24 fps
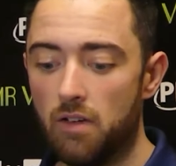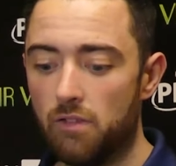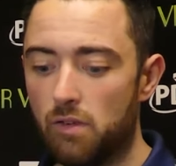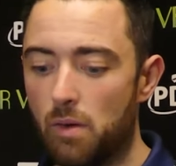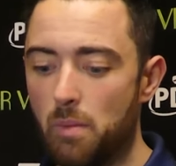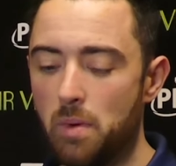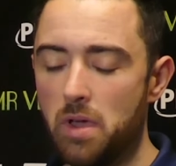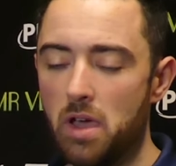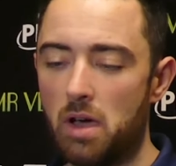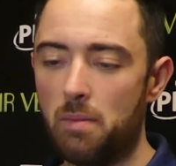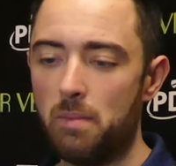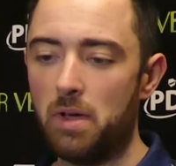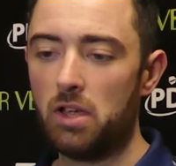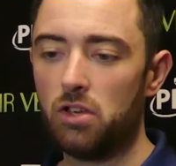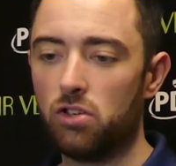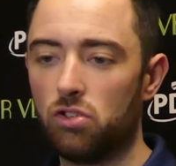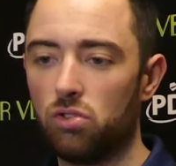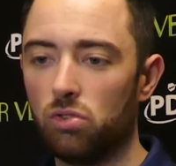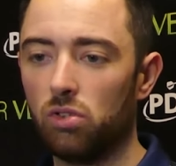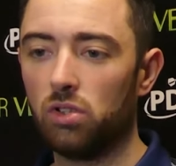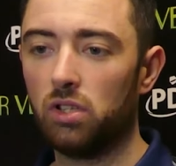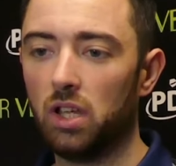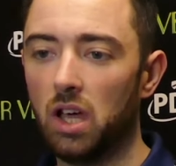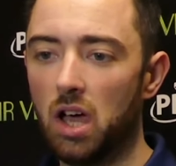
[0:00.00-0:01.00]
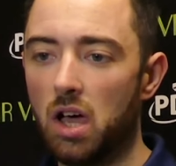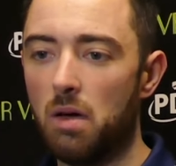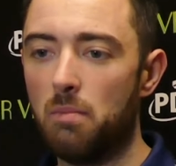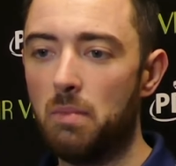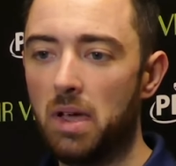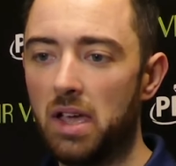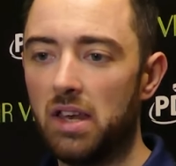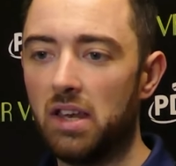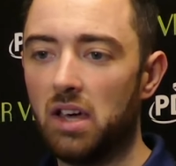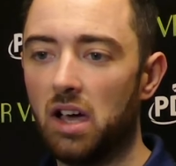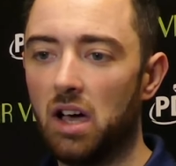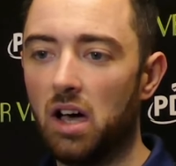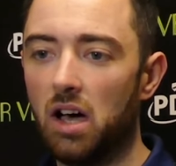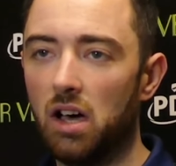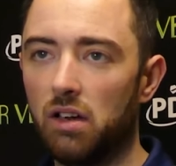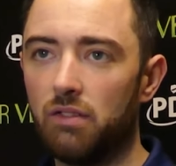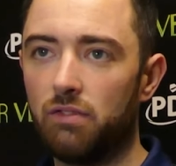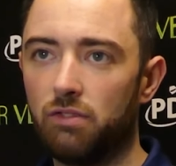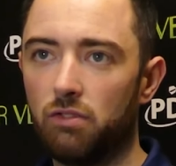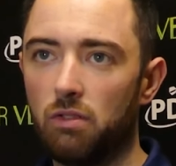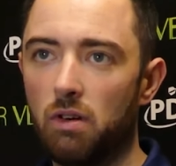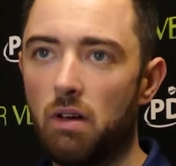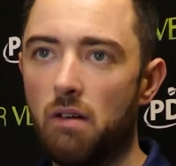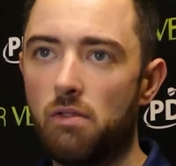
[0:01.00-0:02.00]
for me, I made sure that I made it hard
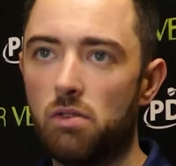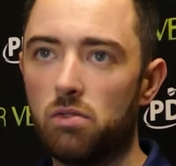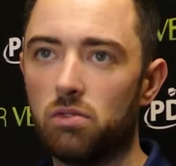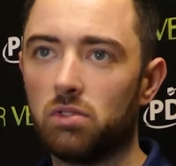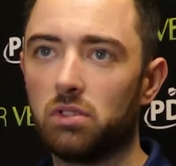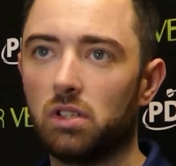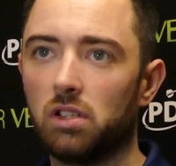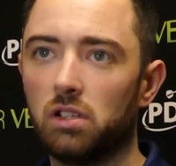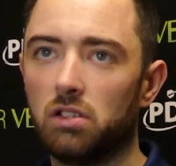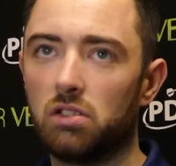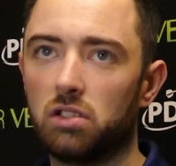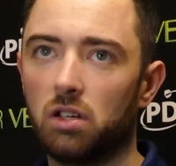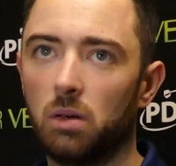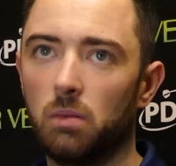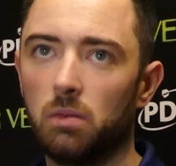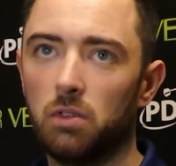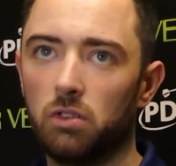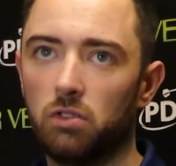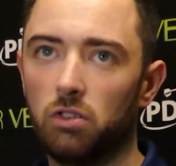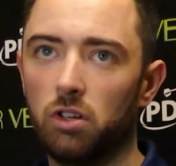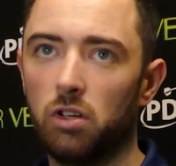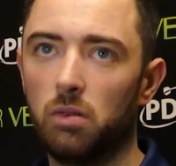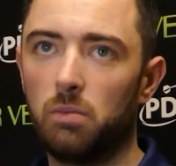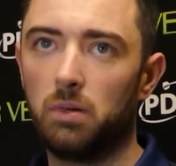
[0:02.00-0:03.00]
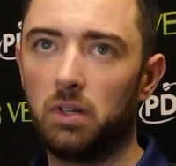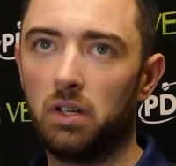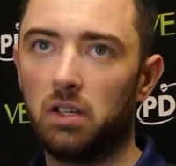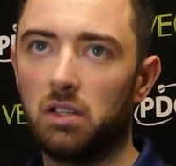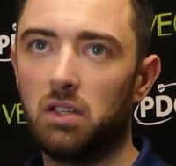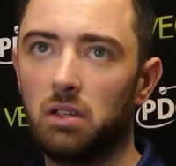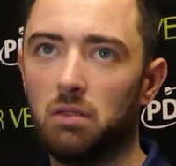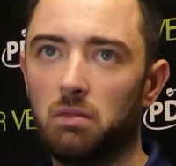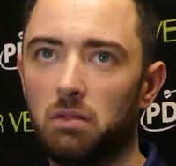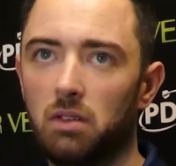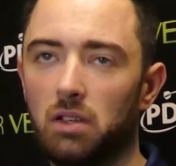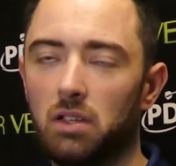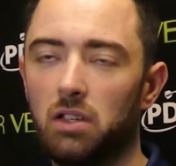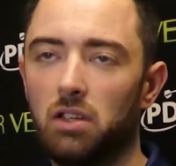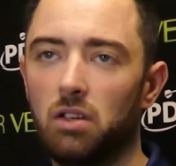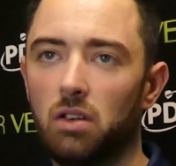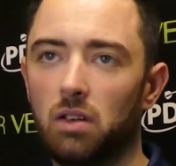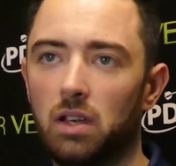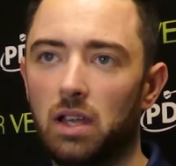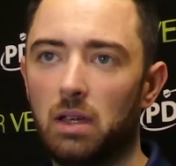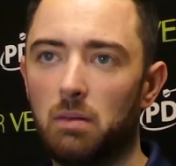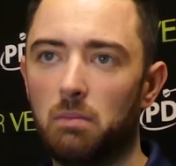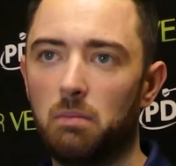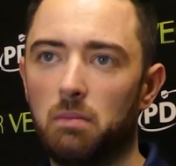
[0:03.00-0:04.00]
for whoever was going to top the group, and I didn't, you
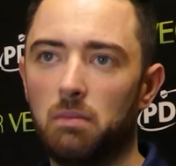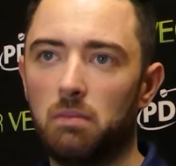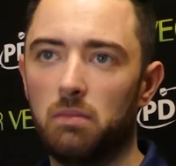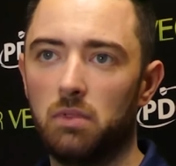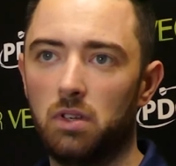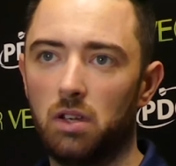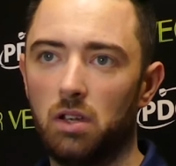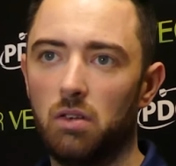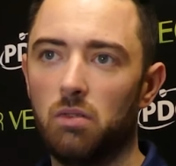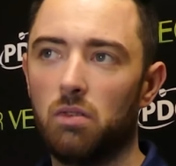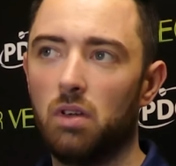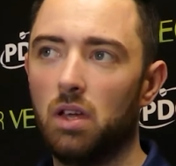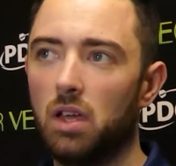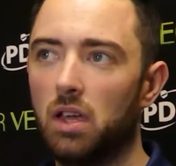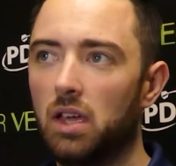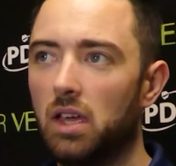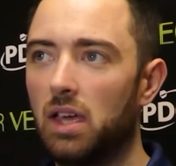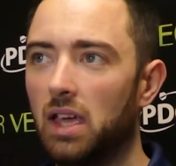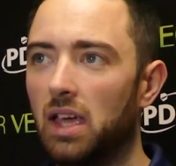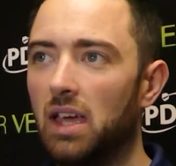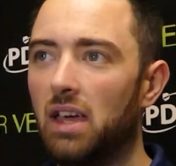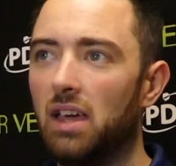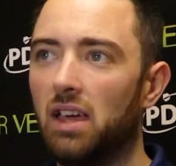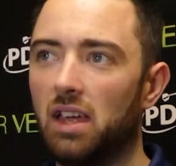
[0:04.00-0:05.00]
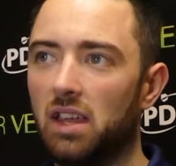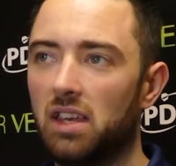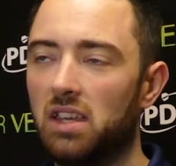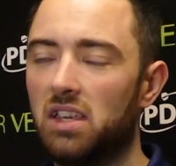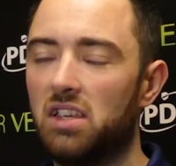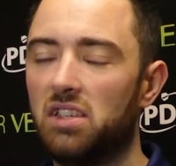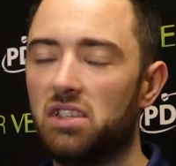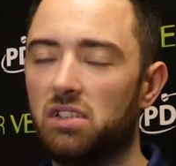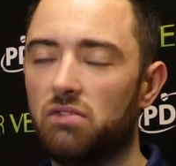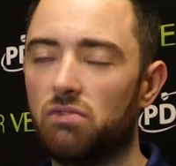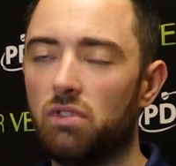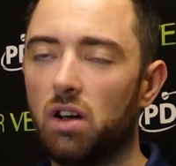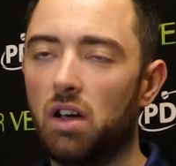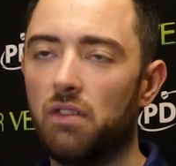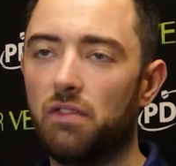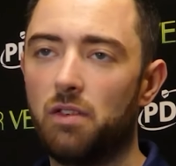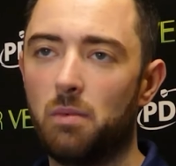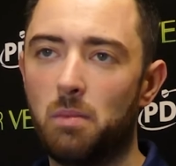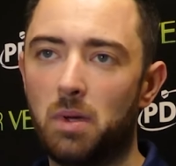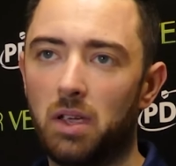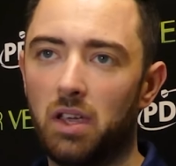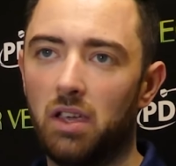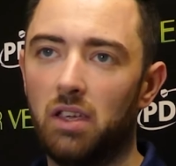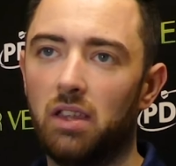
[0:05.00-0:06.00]
know, let, you know, an easy ride for
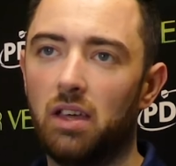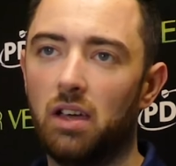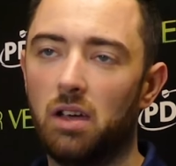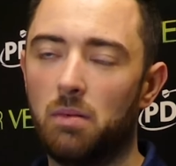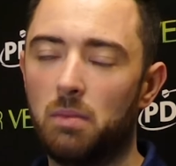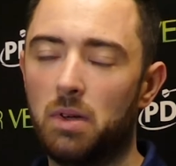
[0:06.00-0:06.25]
Mickey there.